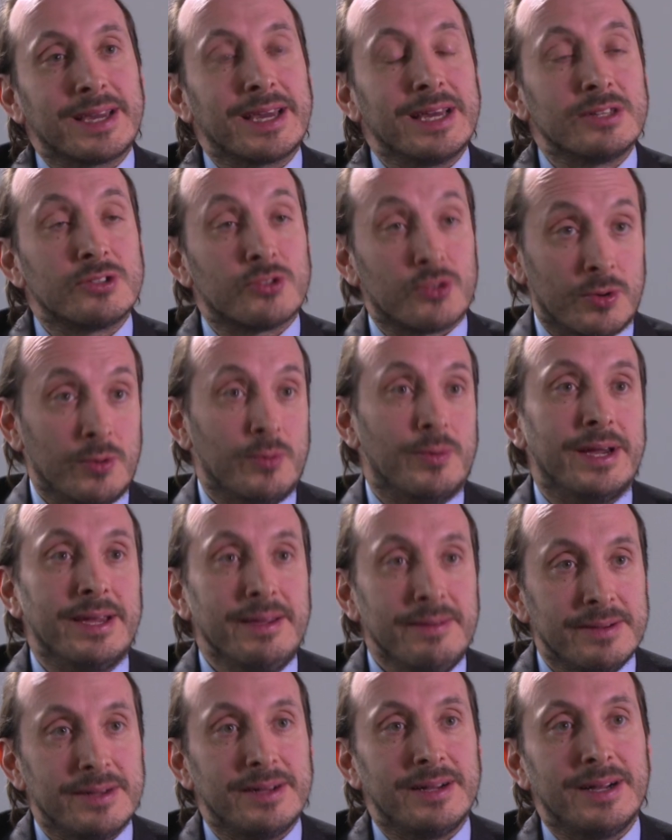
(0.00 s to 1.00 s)
can throw
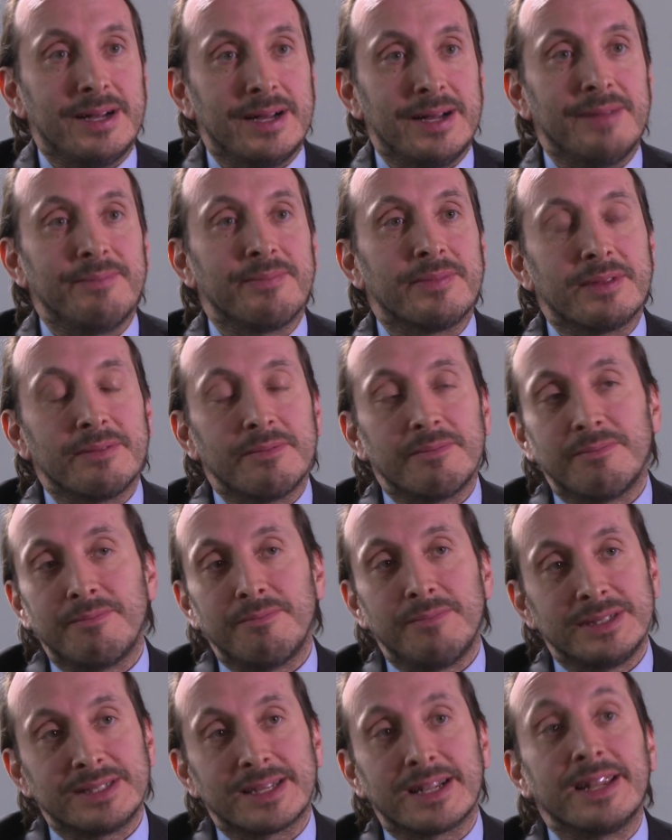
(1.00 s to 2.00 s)
away
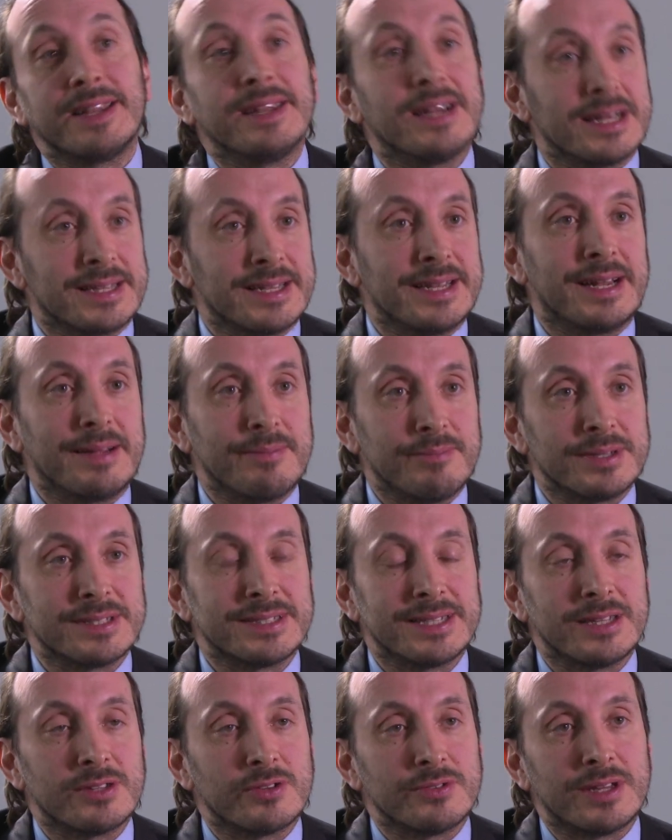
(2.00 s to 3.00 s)
basically
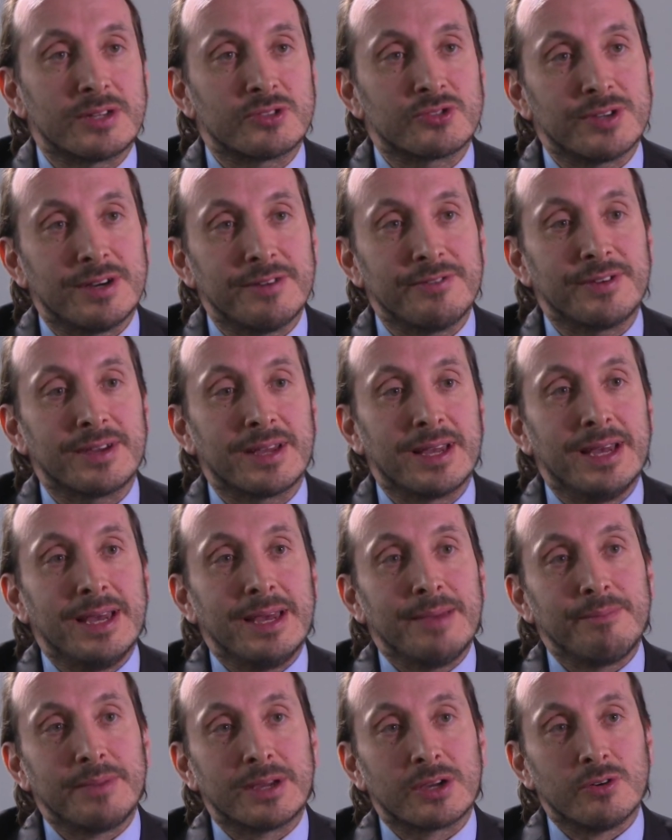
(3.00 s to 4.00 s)
99% of the traffic
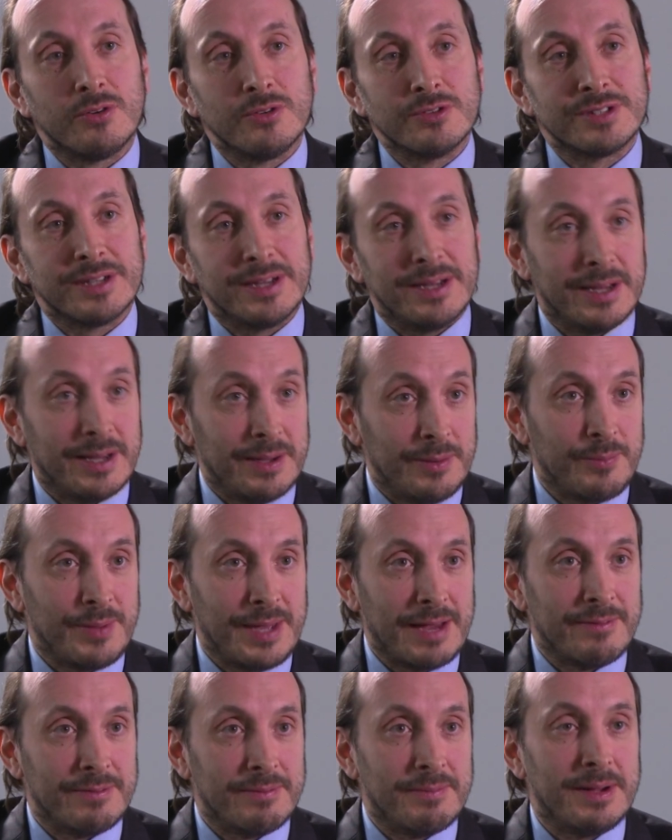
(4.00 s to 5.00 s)
because we
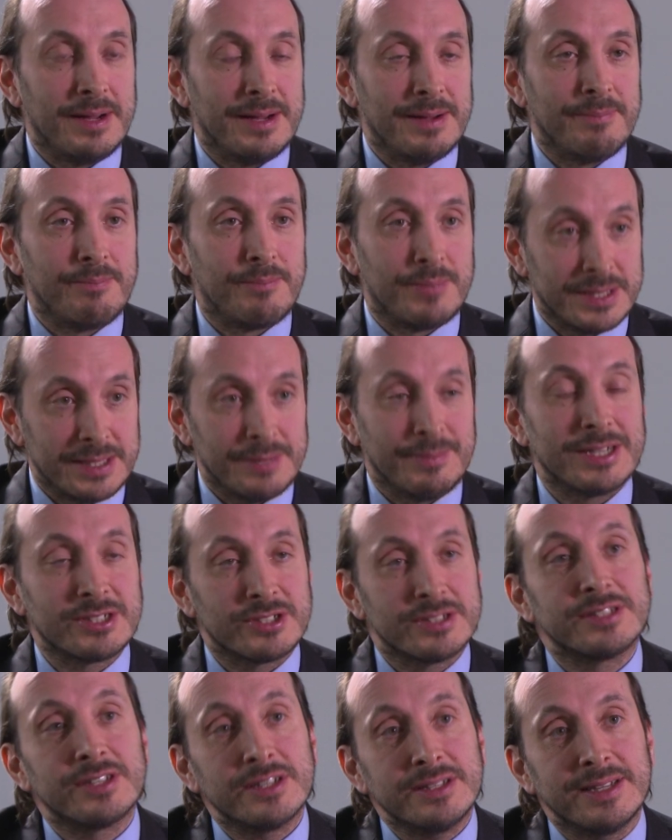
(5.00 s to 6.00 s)
have pretty much
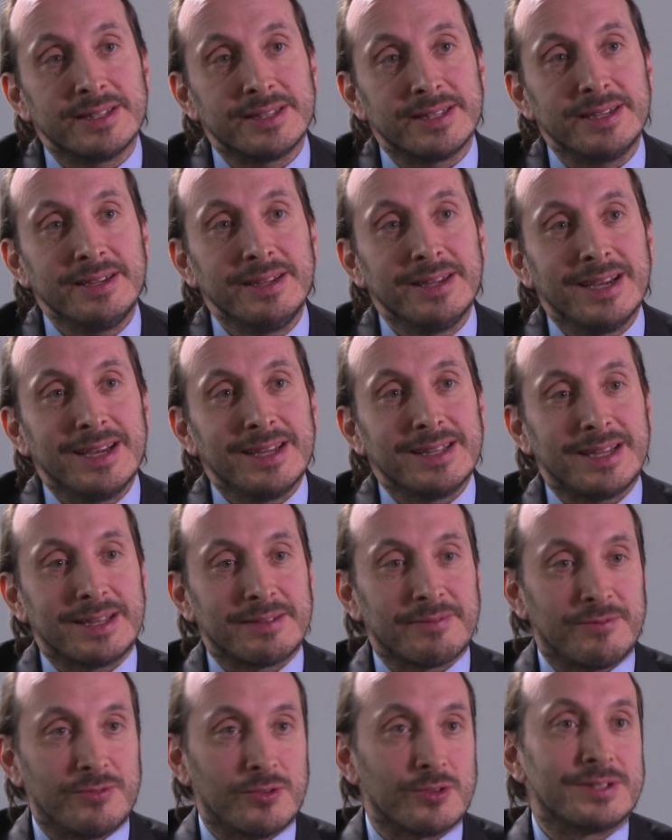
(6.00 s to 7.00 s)
certainty that
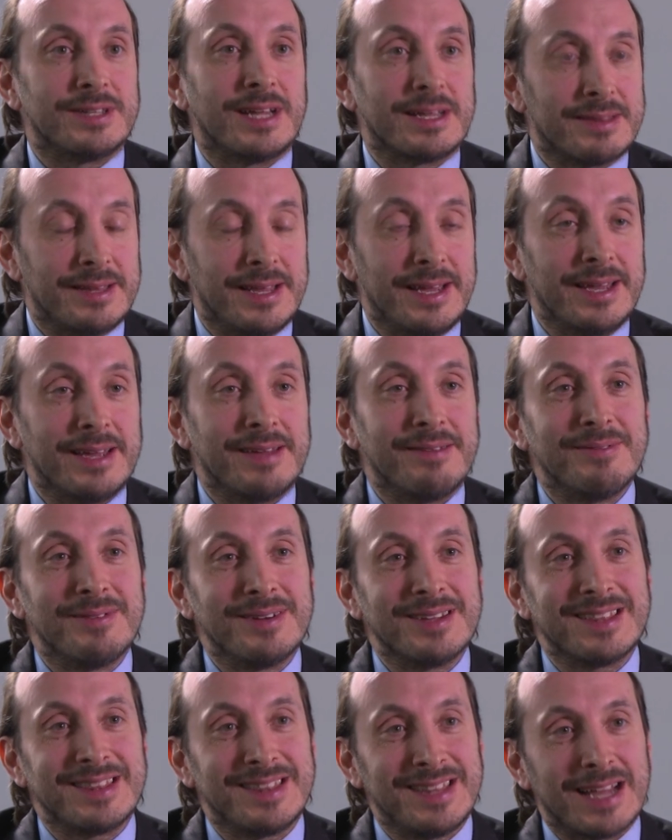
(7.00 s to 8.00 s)
for that day,
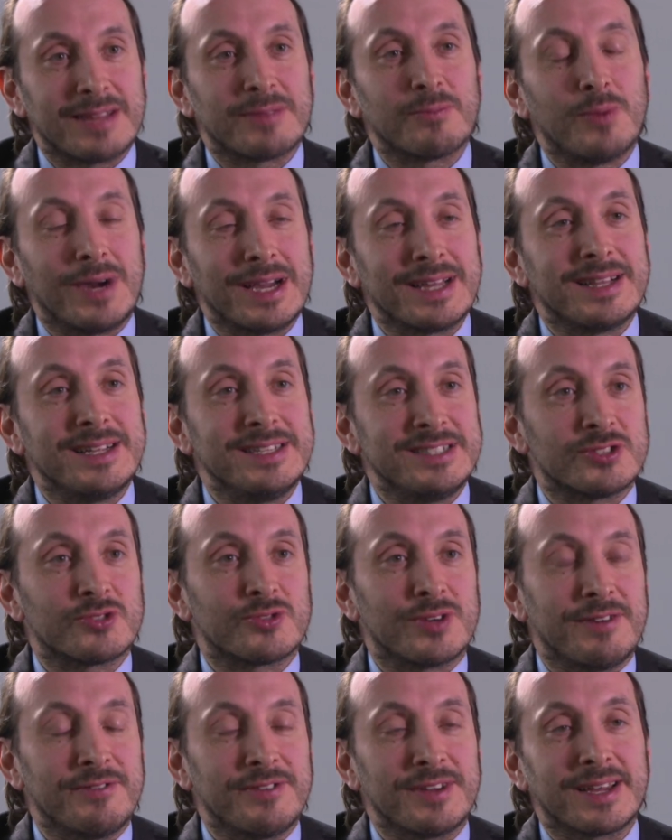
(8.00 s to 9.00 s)
that whitelist
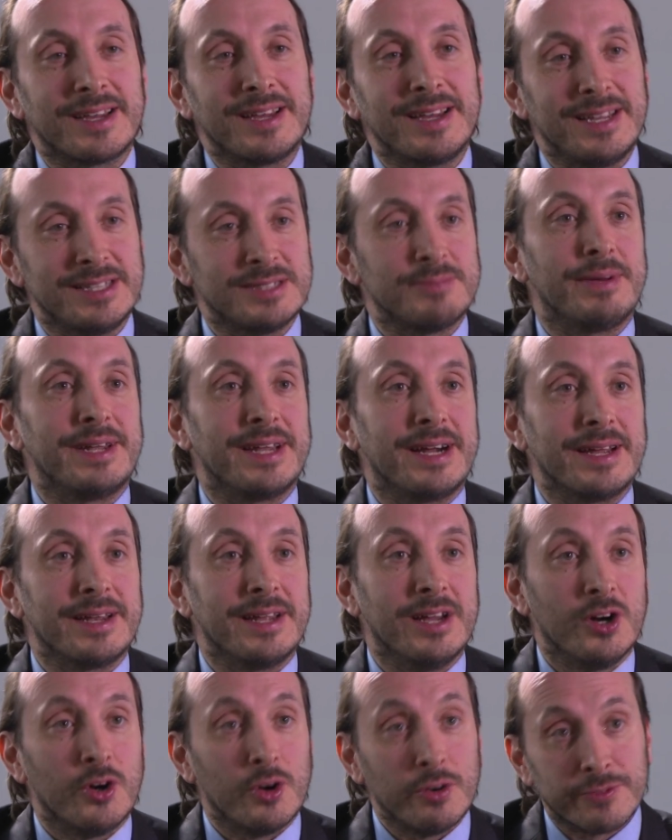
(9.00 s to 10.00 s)
traffic is benign.
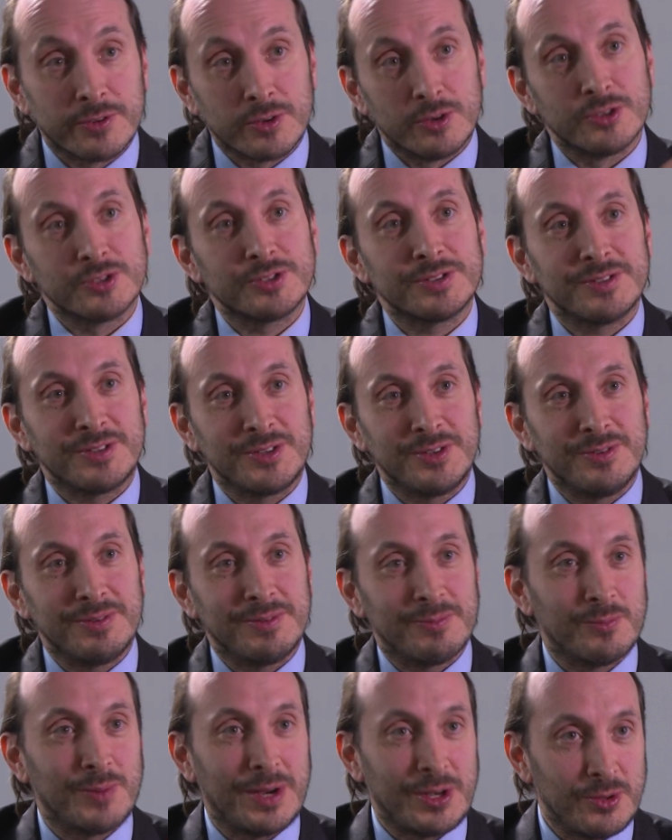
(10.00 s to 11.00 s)
Of course,
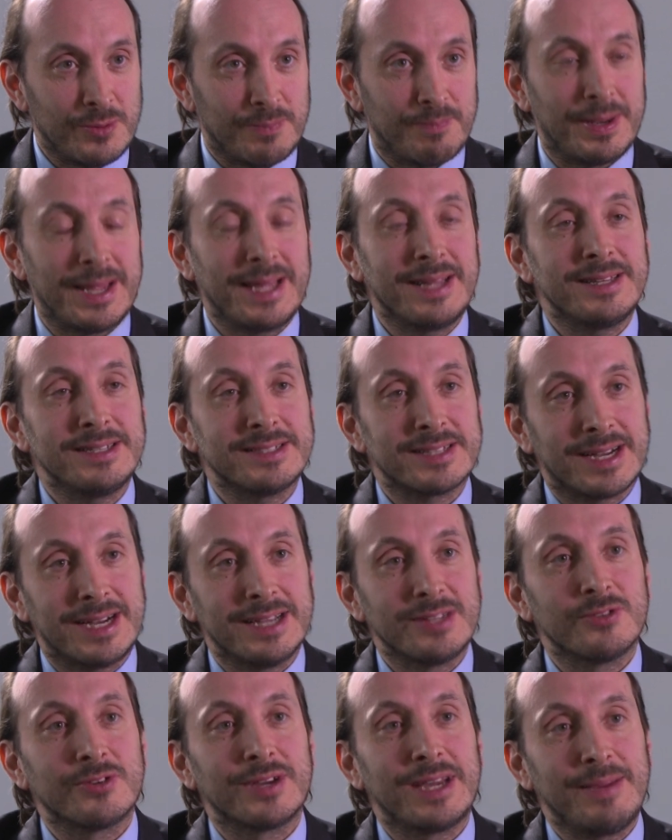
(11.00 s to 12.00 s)
when you're playing this
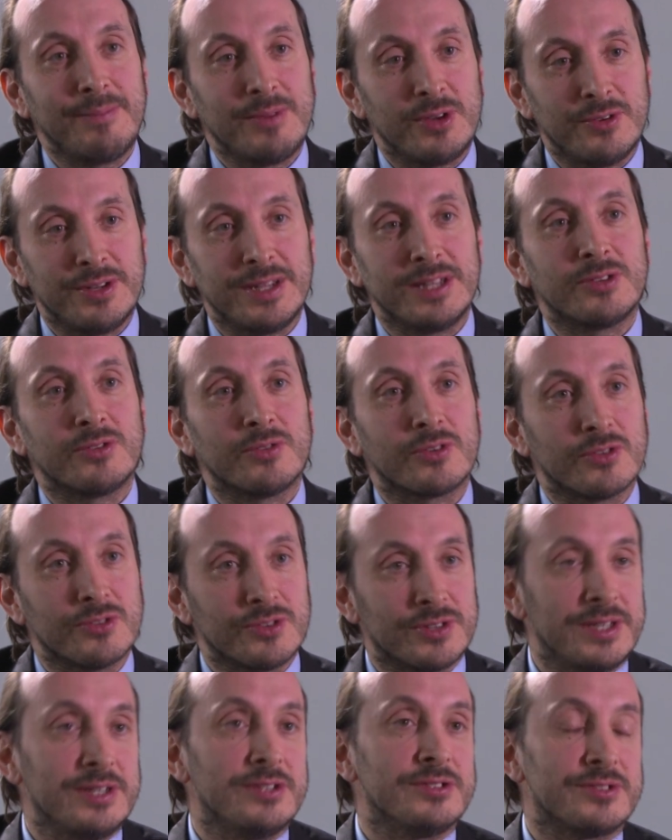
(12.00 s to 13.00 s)
kind of game, you need to
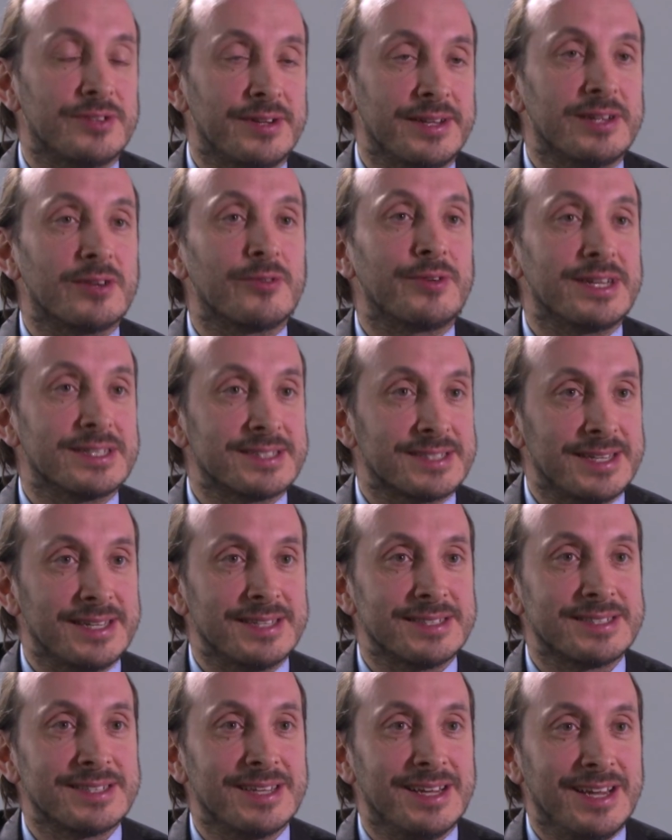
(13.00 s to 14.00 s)
continuously
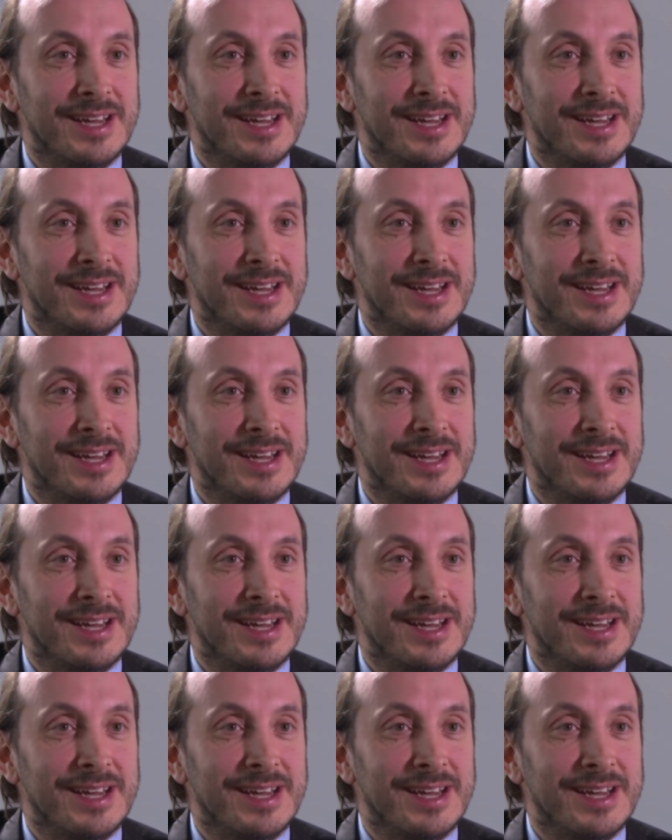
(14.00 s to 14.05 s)
reassess